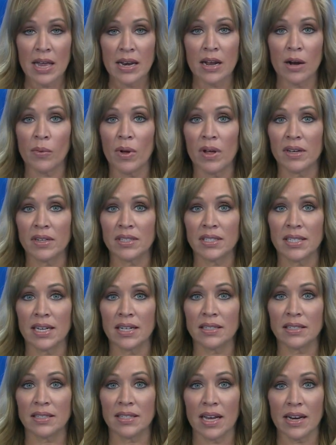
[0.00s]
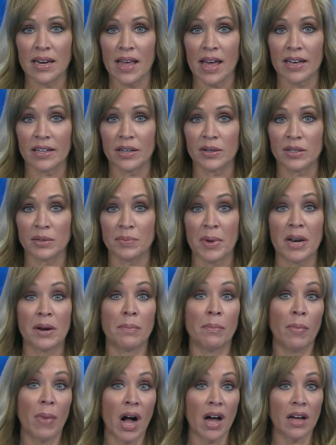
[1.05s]
Now, while he says San Diego has been a
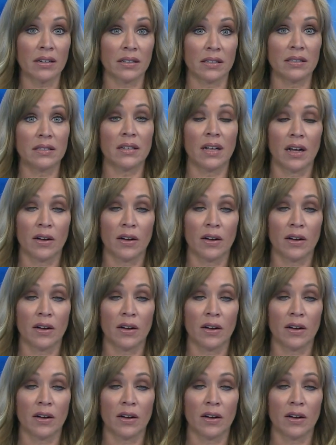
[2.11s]
model